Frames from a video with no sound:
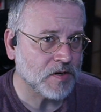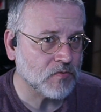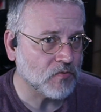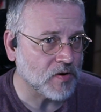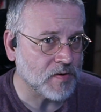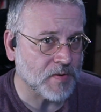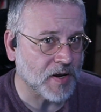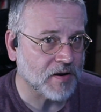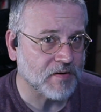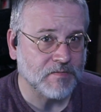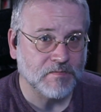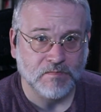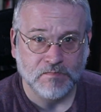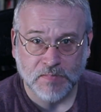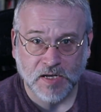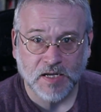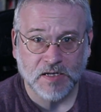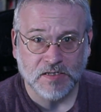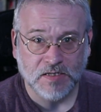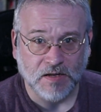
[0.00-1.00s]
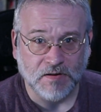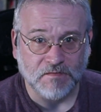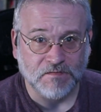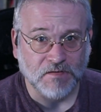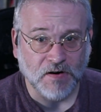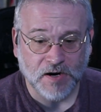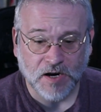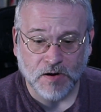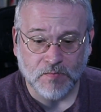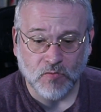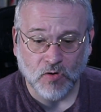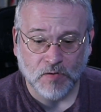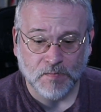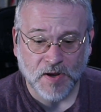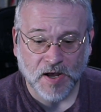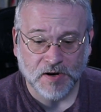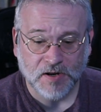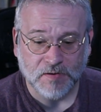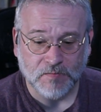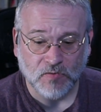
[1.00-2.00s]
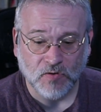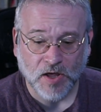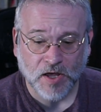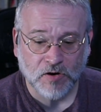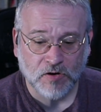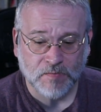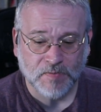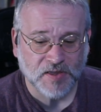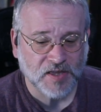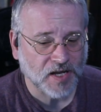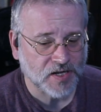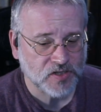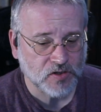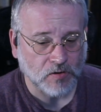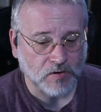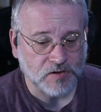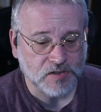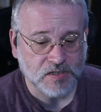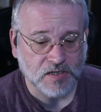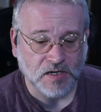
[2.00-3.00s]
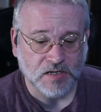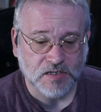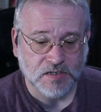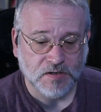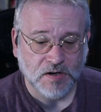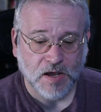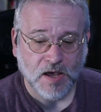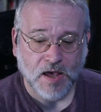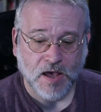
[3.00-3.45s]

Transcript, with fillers: We may meet and find out more about him later, but that's all it says.